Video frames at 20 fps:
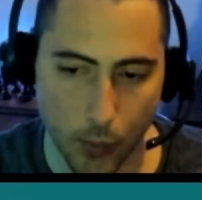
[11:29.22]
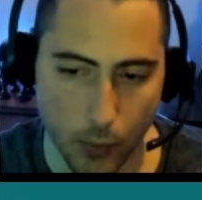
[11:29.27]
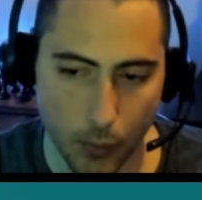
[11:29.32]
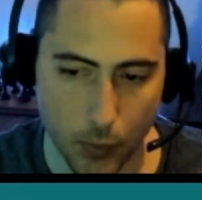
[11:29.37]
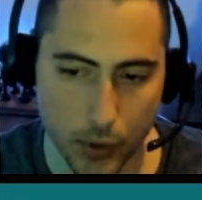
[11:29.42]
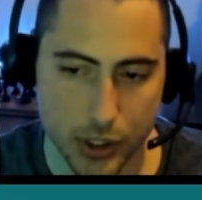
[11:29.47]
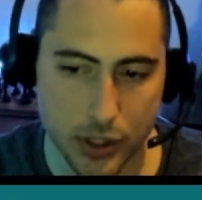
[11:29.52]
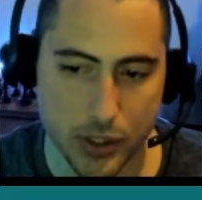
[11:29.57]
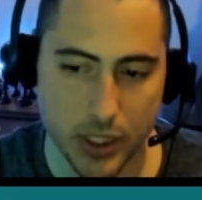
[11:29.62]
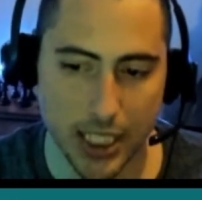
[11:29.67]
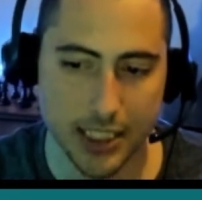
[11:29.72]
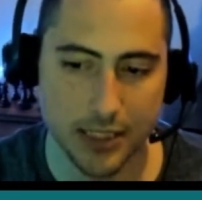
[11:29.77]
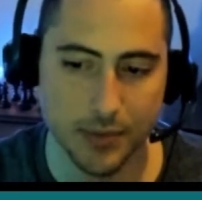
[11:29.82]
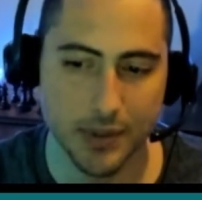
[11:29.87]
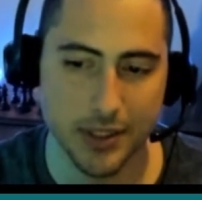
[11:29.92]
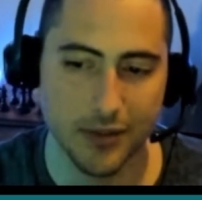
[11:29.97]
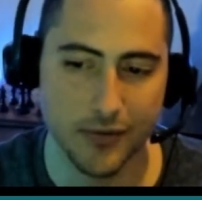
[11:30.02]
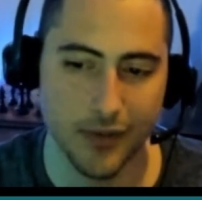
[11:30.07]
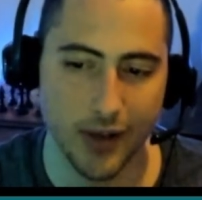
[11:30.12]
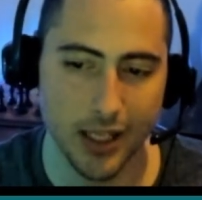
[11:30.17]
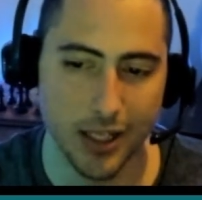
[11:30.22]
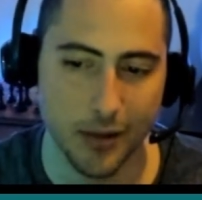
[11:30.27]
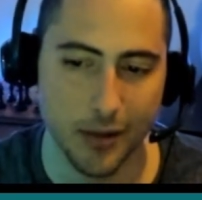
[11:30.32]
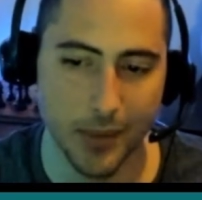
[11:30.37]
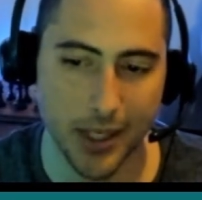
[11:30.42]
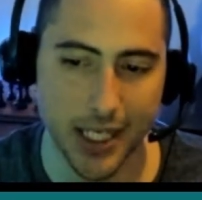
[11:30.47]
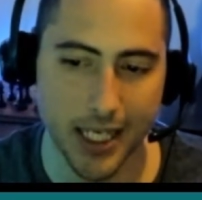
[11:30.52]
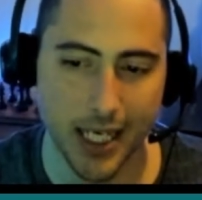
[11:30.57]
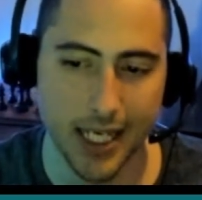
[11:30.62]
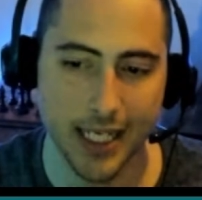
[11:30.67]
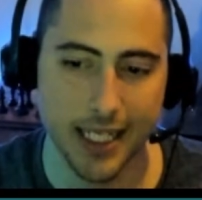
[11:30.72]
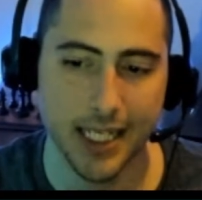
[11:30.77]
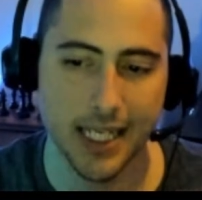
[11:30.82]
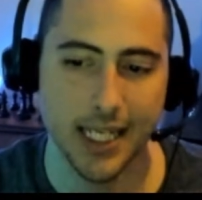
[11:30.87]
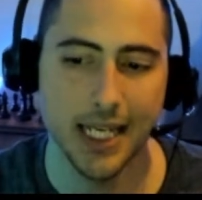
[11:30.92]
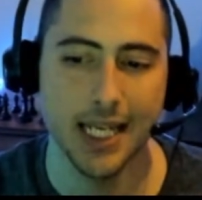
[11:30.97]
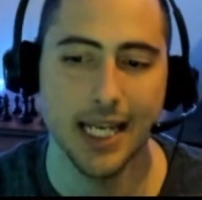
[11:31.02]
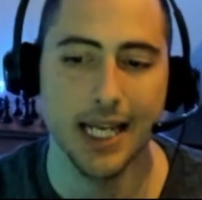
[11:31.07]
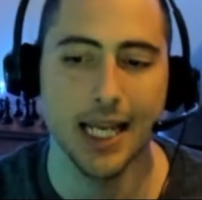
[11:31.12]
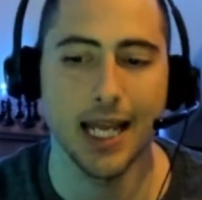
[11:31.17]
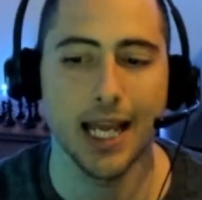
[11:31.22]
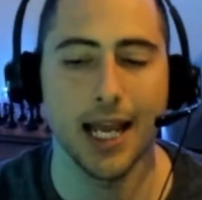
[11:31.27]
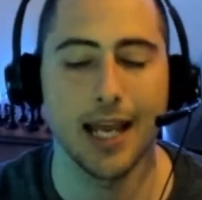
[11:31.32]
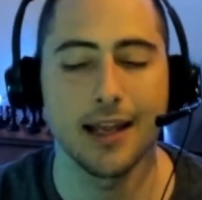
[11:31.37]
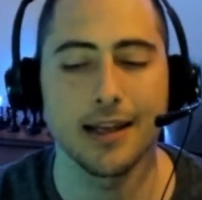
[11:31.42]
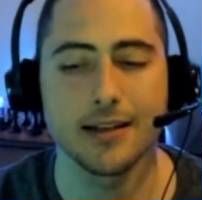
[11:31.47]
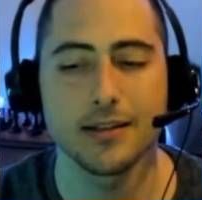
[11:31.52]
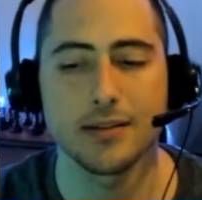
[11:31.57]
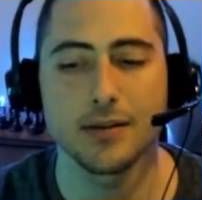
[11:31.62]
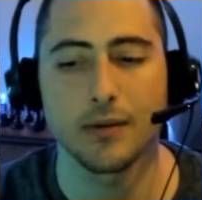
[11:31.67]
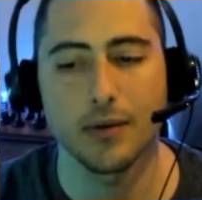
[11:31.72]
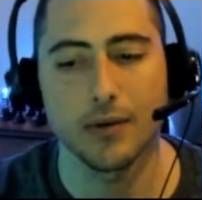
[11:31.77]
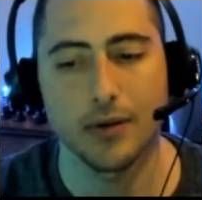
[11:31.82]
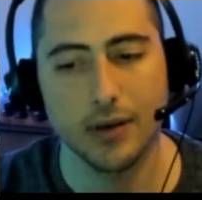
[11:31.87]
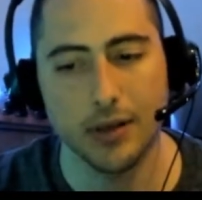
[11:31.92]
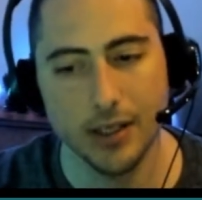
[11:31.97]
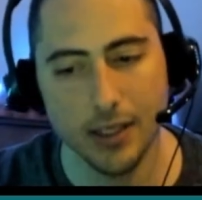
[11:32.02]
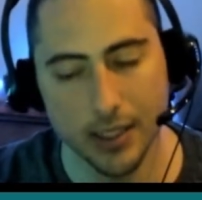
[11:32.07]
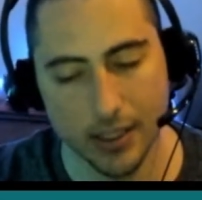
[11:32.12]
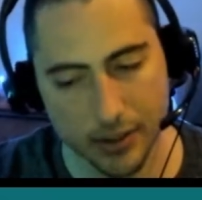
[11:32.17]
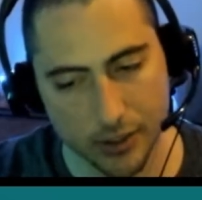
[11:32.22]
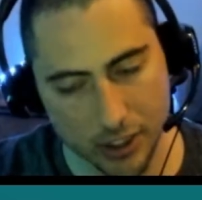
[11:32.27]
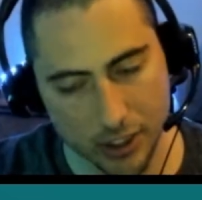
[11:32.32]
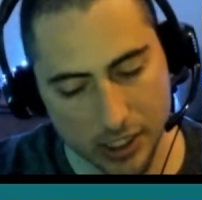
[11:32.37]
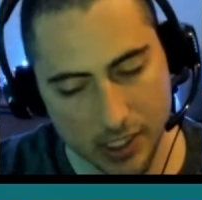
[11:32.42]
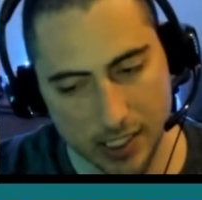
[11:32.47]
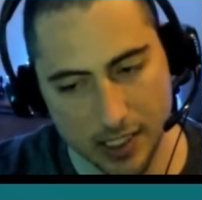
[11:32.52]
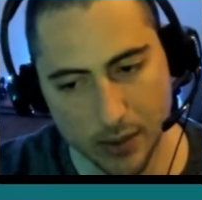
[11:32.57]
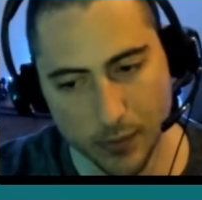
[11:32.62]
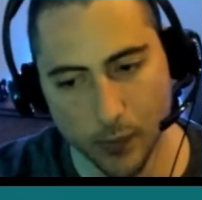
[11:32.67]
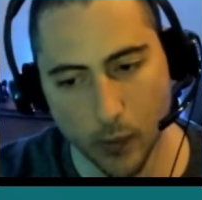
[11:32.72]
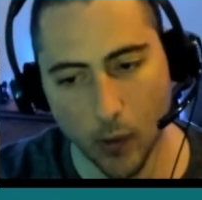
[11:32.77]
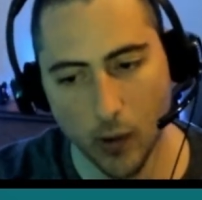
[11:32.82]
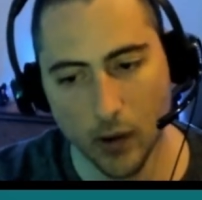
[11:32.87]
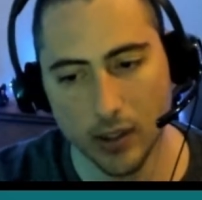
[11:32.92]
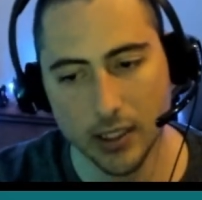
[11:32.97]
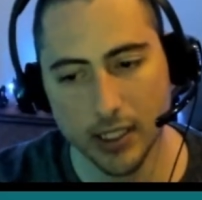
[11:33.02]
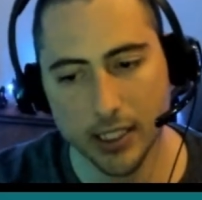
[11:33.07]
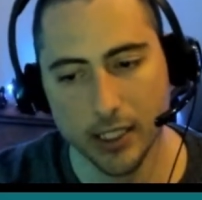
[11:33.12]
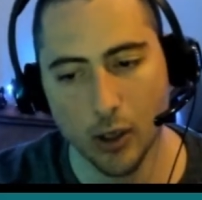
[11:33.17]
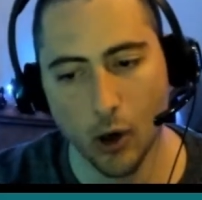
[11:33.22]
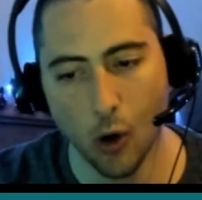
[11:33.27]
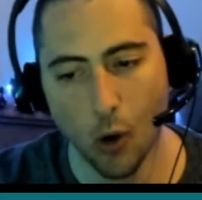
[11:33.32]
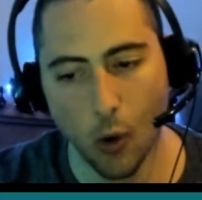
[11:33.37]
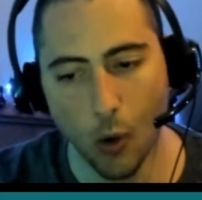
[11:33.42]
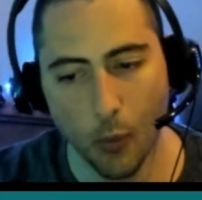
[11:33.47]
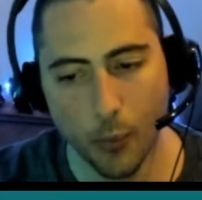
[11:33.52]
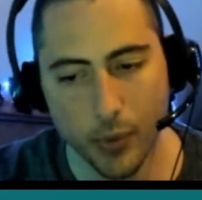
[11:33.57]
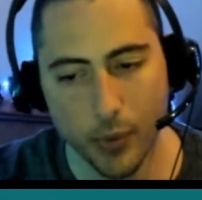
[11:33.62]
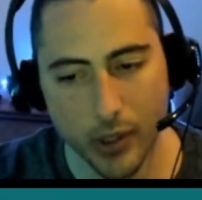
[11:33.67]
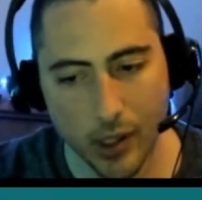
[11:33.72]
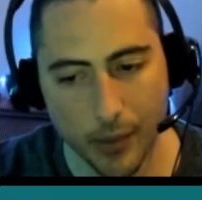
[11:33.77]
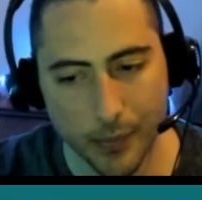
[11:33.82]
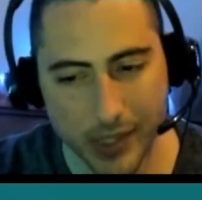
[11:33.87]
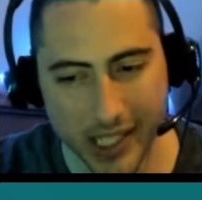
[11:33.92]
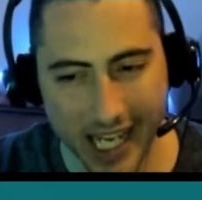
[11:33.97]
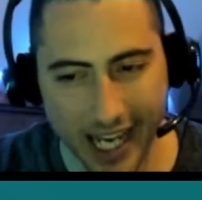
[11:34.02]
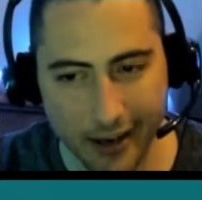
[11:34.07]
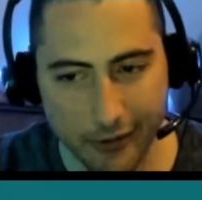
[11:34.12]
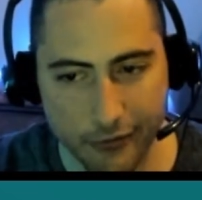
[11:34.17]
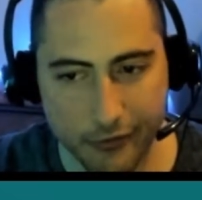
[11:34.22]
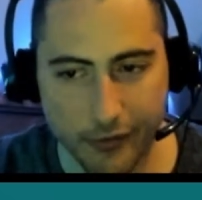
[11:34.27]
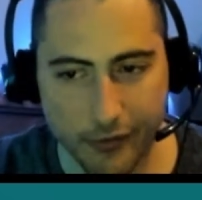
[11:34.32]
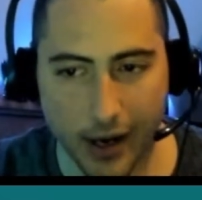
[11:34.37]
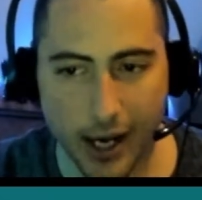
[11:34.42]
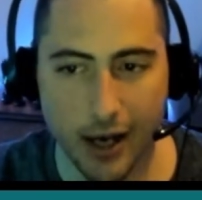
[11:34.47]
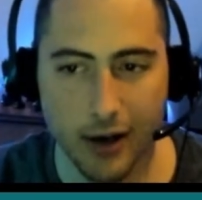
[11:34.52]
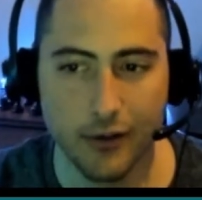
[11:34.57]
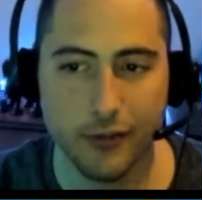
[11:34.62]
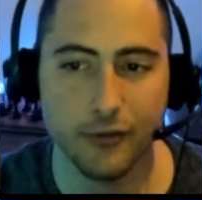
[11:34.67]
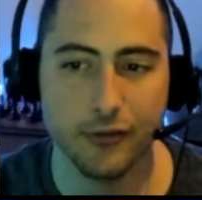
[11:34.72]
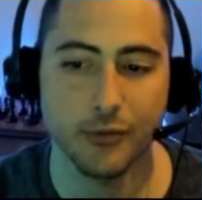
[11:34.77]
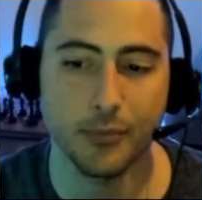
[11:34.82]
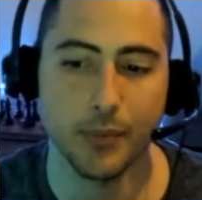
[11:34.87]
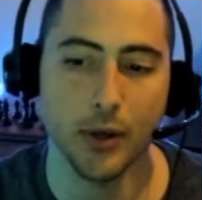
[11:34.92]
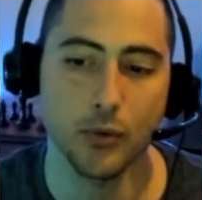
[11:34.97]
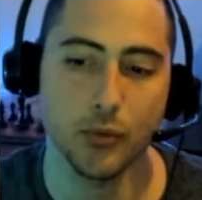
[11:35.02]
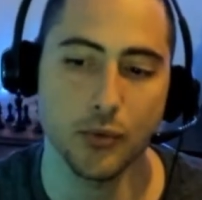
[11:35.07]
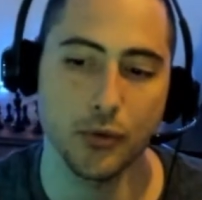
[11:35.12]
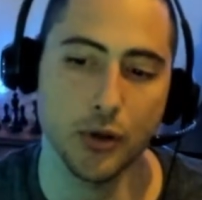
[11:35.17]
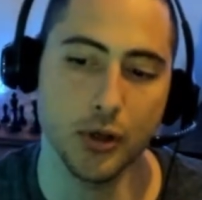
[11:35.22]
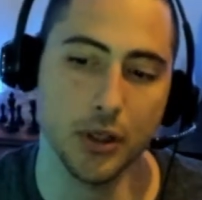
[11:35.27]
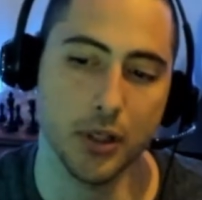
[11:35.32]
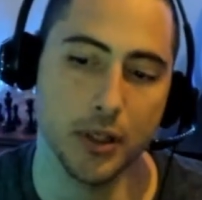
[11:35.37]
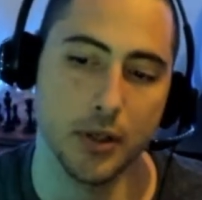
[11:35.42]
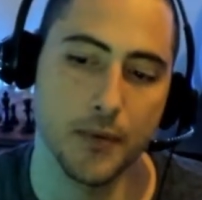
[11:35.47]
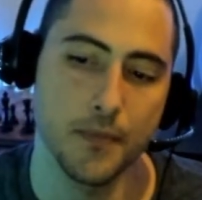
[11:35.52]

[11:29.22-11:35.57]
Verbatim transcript: which lets me develop my knight and just as importantly open up the f file for my rook